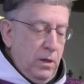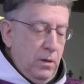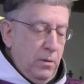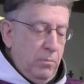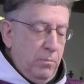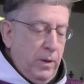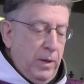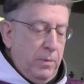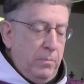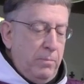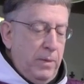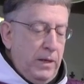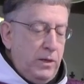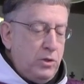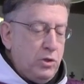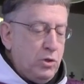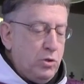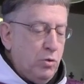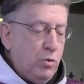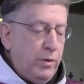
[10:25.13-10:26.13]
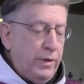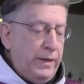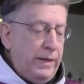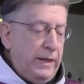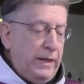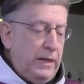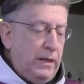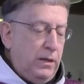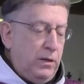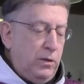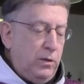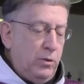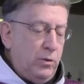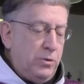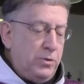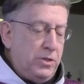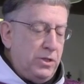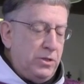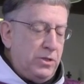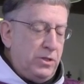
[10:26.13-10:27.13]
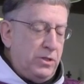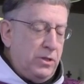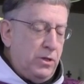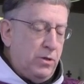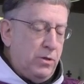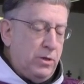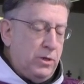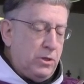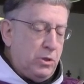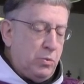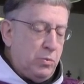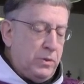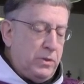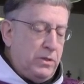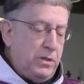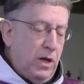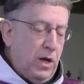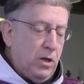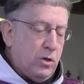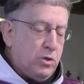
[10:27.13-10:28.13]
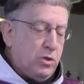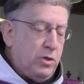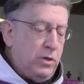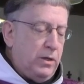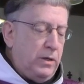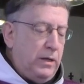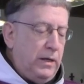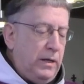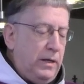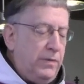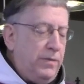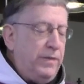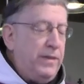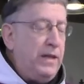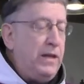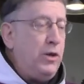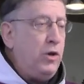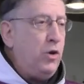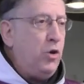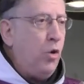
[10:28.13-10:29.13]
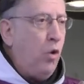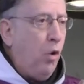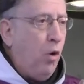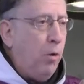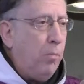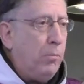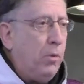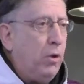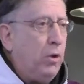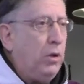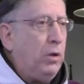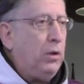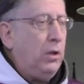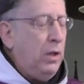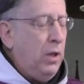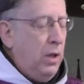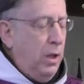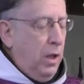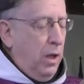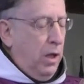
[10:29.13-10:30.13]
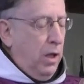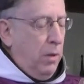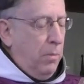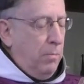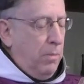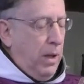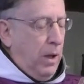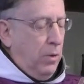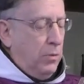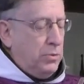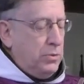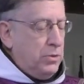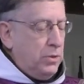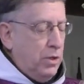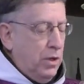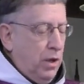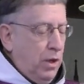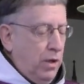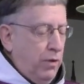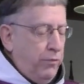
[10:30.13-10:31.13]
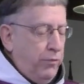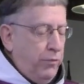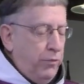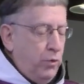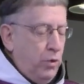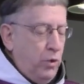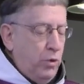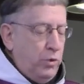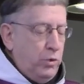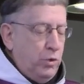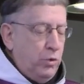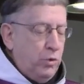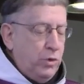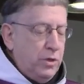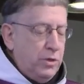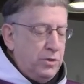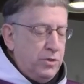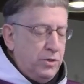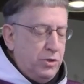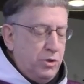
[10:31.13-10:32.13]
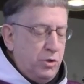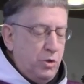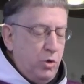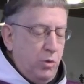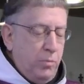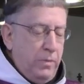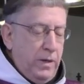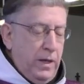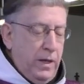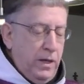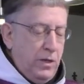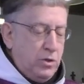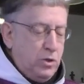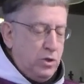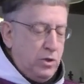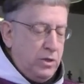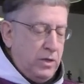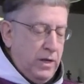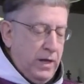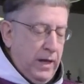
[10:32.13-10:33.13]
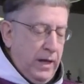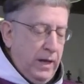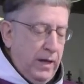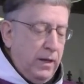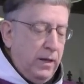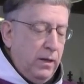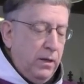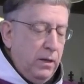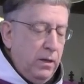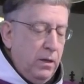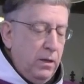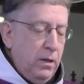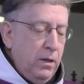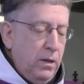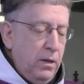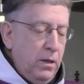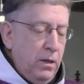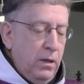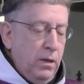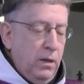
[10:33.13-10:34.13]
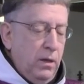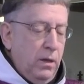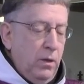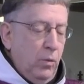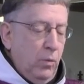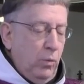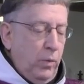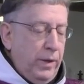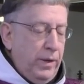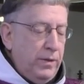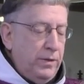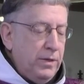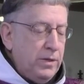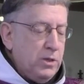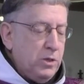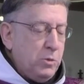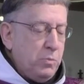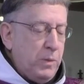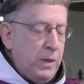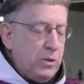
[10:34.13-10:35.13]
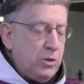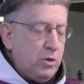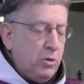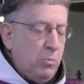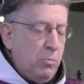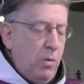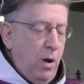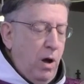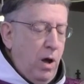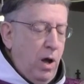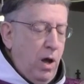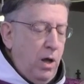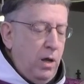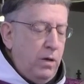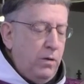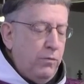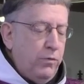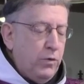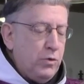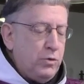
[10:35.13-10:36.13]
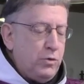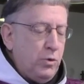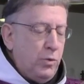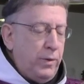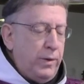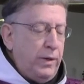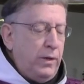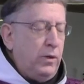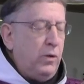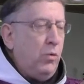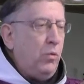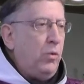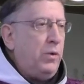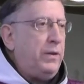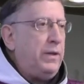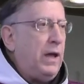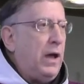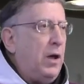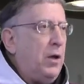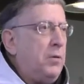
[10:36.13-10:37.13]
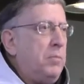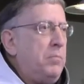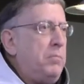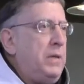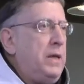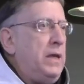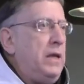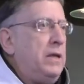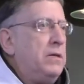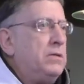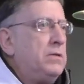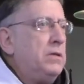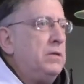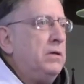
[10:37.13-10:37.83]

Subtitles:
But make sure it includes a serious reduction in the normal amount of food you consume each day, with a special mind for doing without meat.